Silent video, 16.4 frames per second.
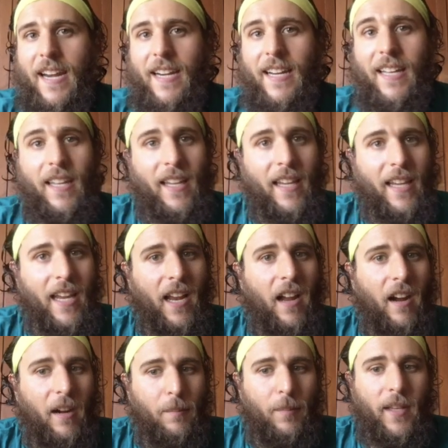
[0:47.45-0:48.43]
and it can get
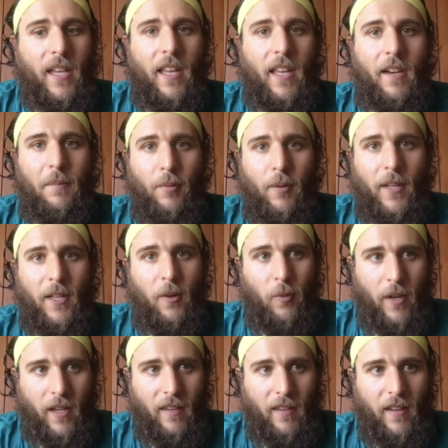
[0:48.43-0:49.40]
complicated pretty
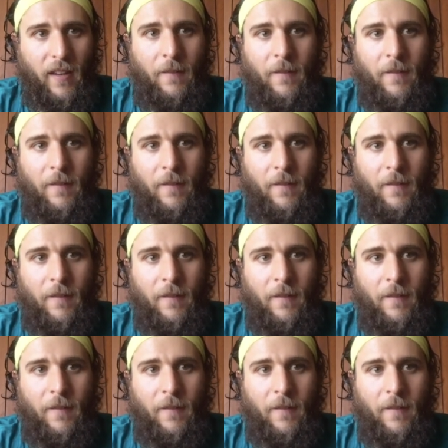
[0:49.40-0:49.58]
quickly.